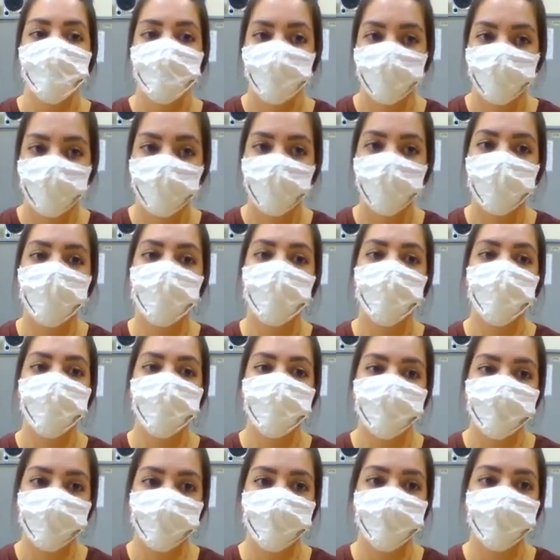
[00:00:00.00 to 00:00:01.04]
True
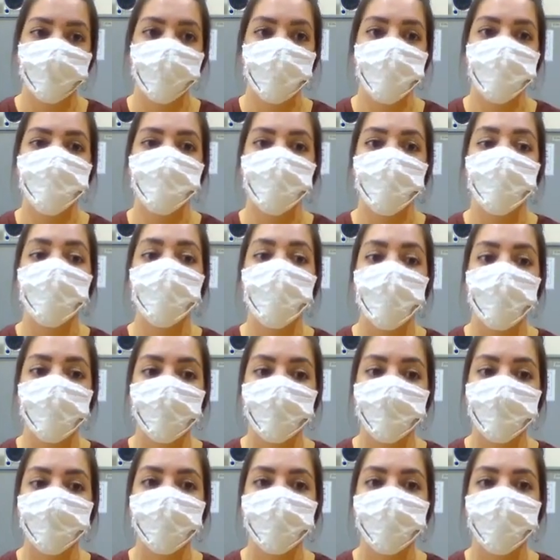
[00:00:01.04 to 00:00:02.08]
heroism is
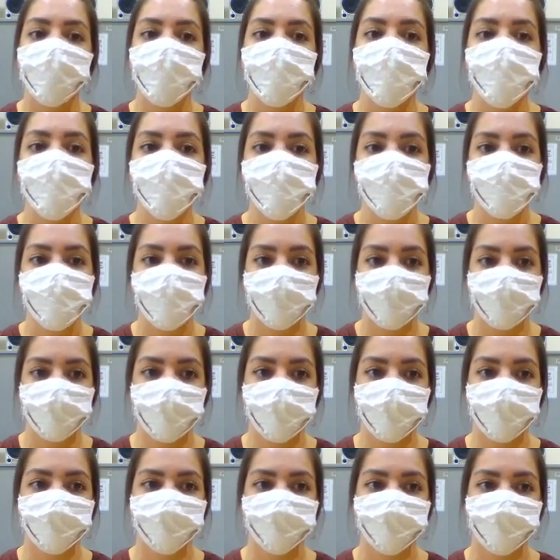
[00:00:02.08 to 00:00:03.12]
remarkably
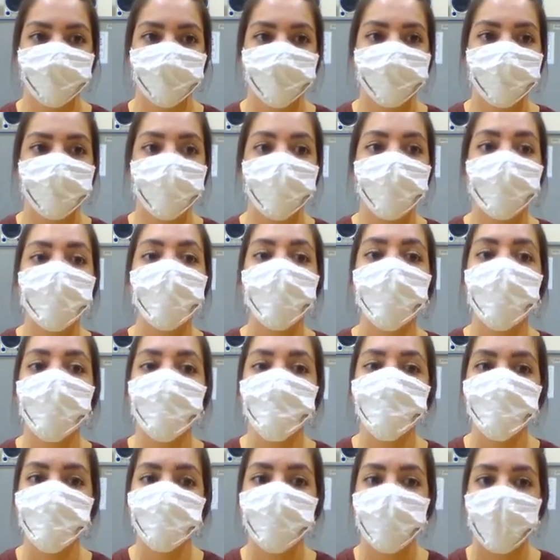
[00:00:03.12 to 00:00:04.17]
sober, very
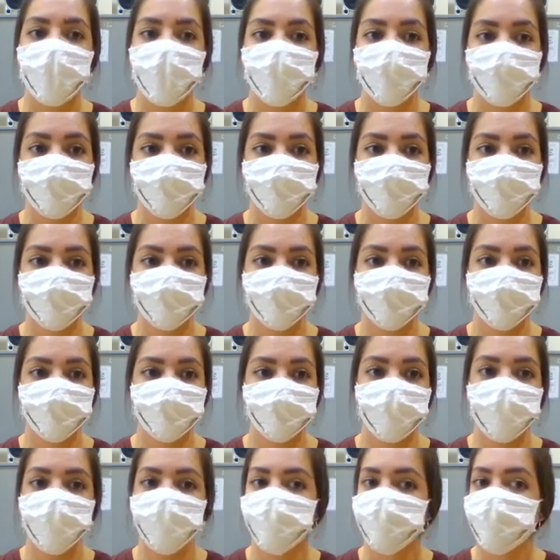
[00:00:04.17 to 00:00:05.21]
undramatic.
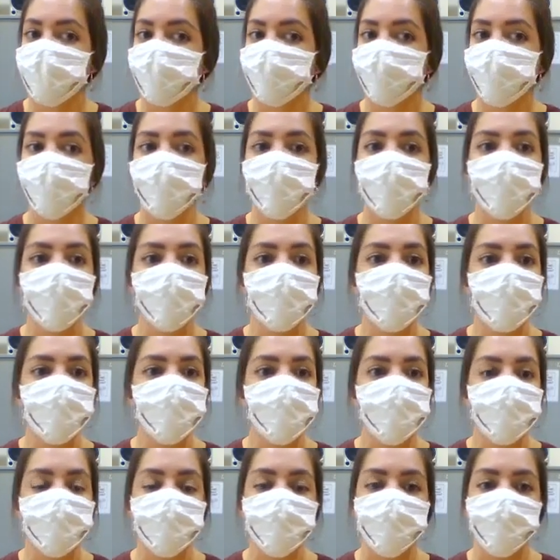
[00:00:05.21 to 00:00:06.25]
It is not the
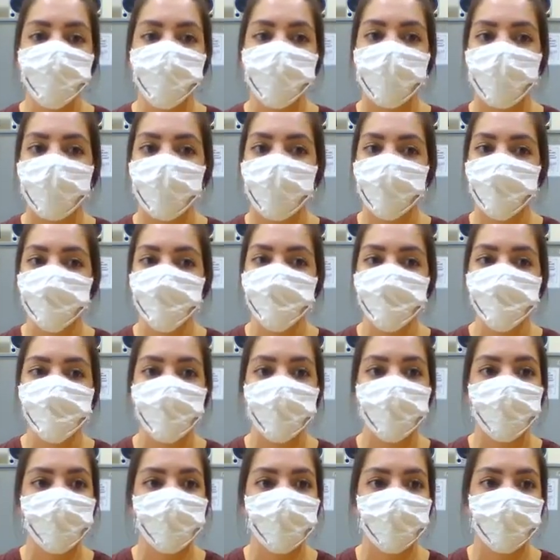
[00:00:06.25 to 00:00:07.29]
urge to surpass
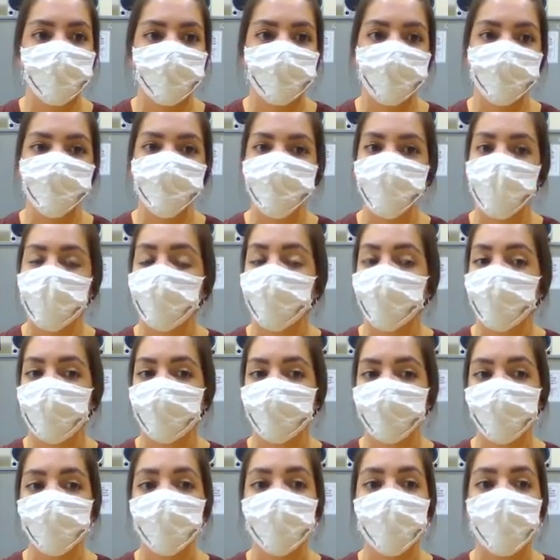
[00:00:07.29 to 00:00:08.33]
all others at
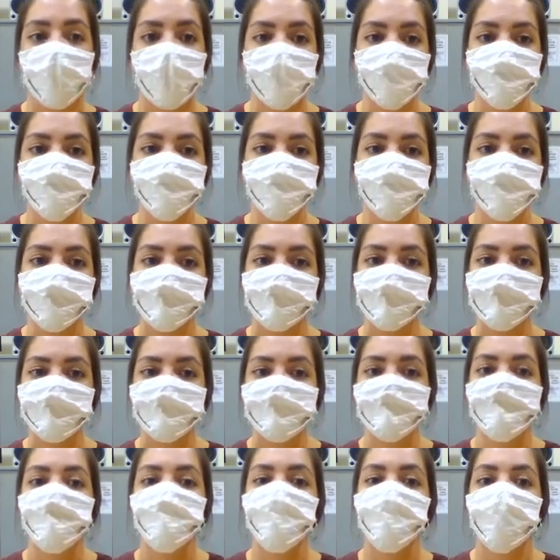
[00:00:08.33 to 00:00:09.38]
whatever cost,
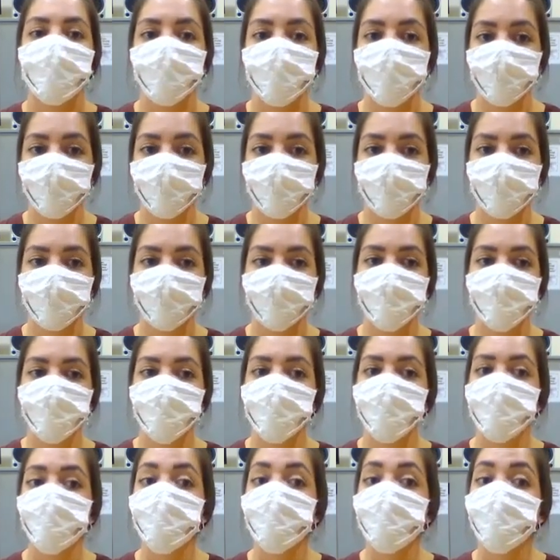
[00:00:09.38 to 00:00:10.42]
but the urge
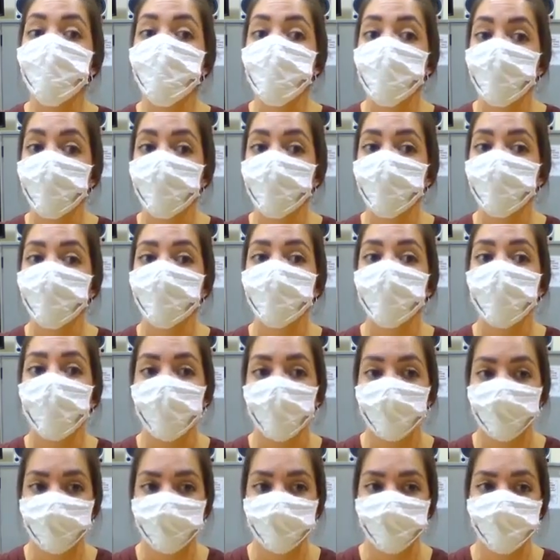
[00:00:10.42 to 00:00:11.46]
to serve
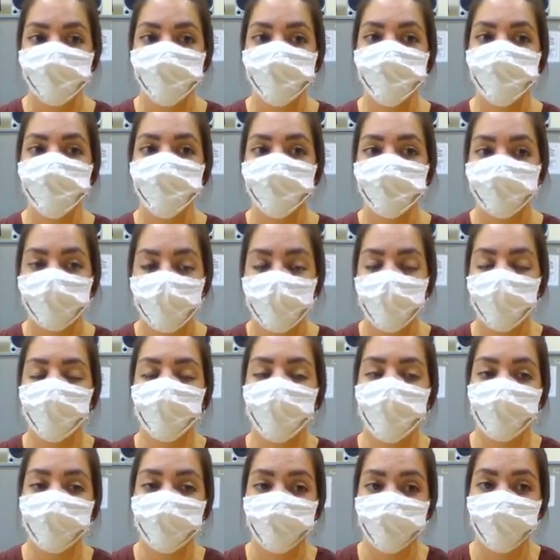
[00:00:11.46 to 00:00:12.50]
others at
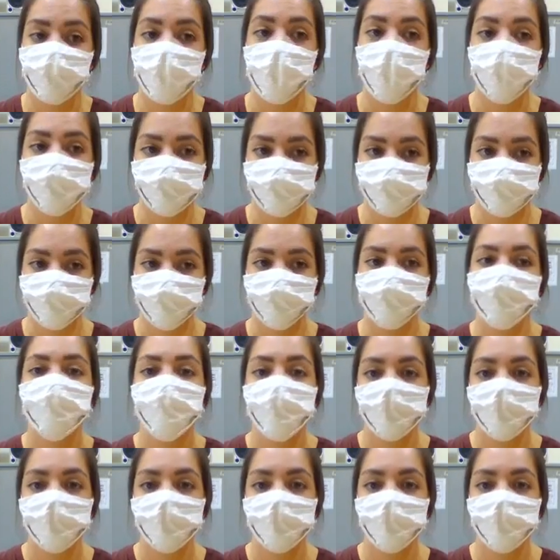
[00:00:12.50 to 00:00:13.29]
whatever cost.